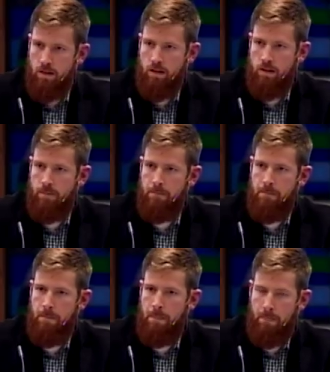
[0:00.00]

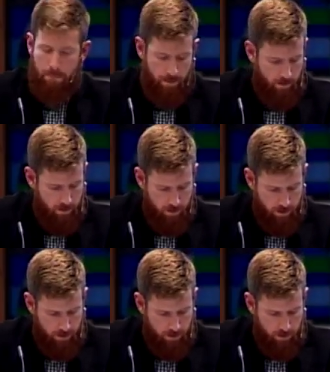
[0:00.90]

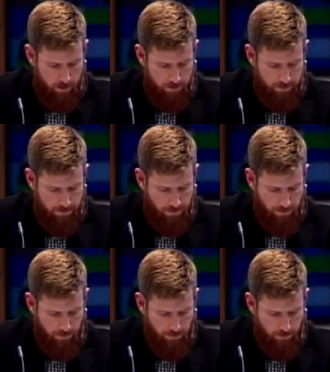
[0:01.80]

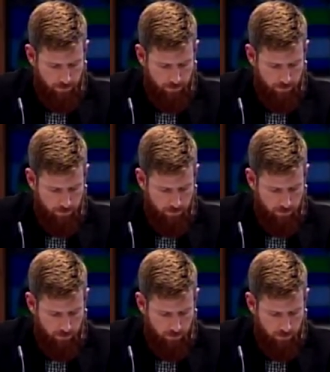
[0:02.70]

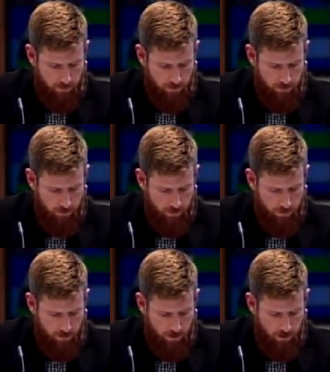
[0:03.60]

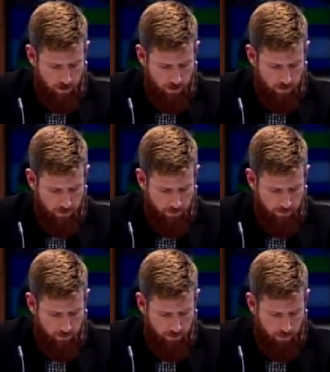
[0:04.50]

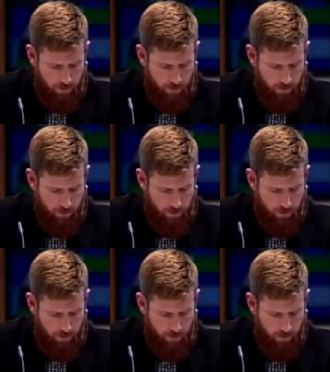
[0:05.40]
Nothing is said.